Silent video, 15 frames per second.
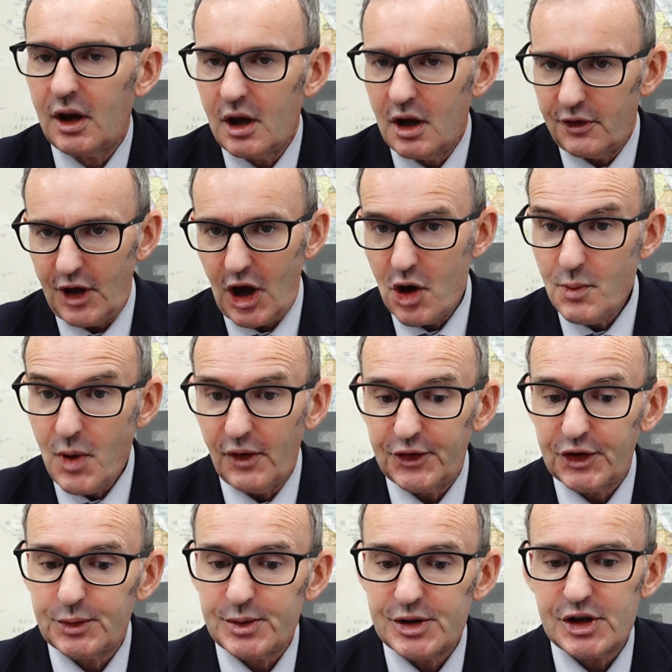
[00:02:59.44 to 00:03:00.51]
The Home
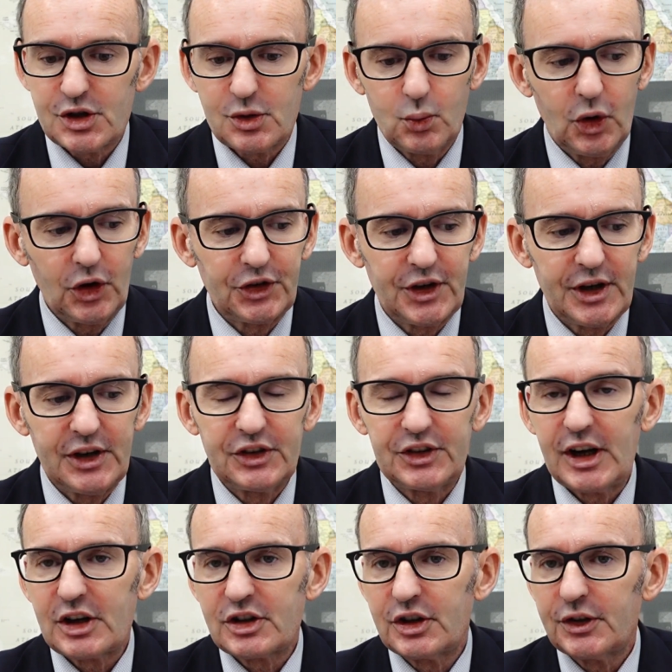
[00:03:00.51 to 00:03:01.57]
Office position was that his
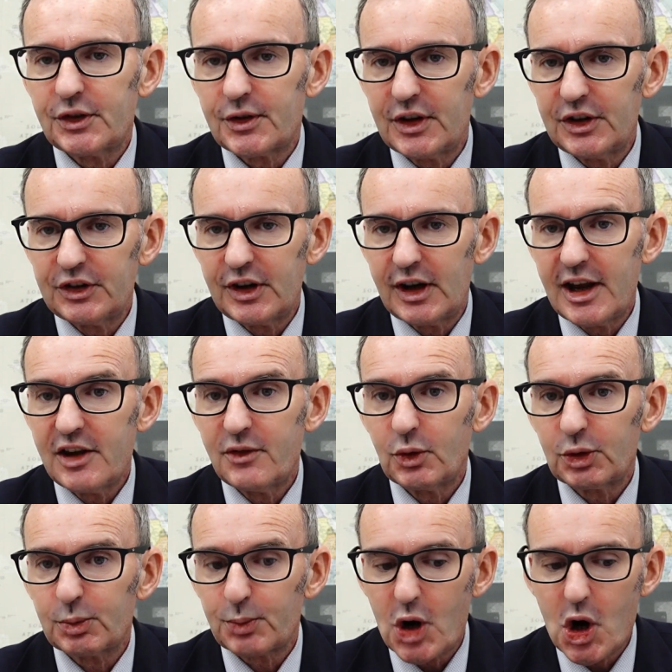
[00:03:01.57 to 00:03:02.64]
Section 3C leave
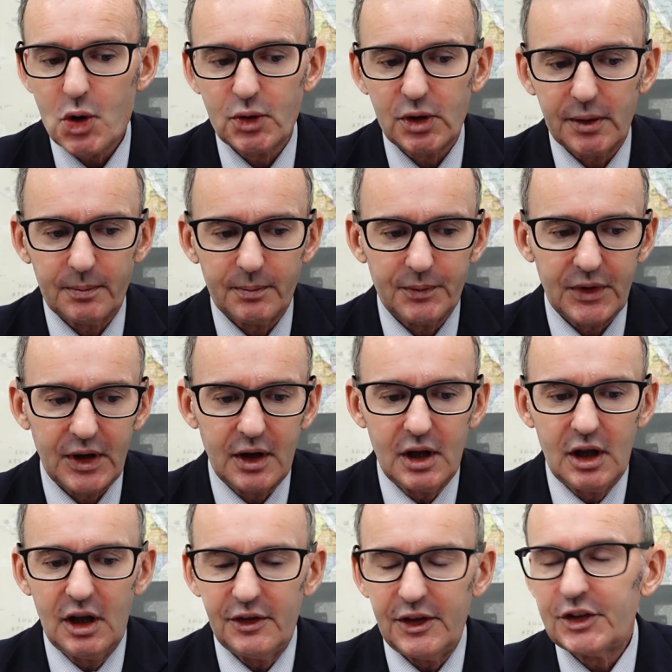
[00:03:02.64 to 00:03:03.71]
was broken.
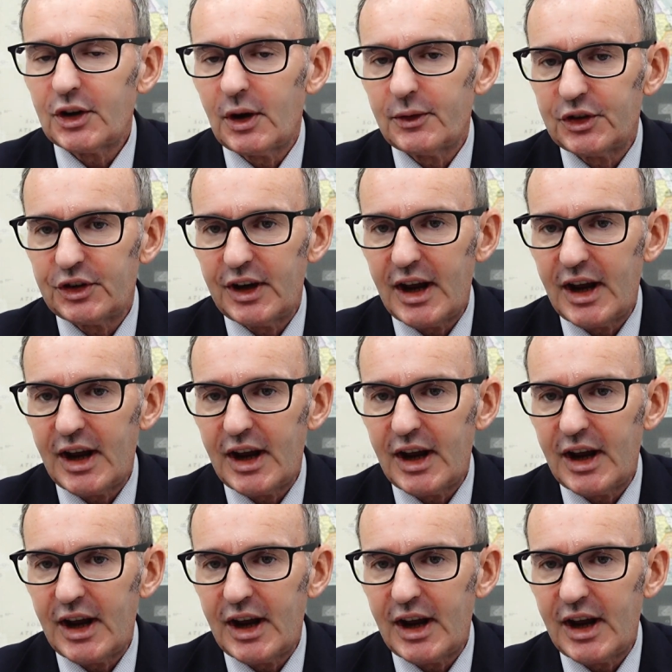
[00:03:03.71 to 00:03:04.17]
This obviously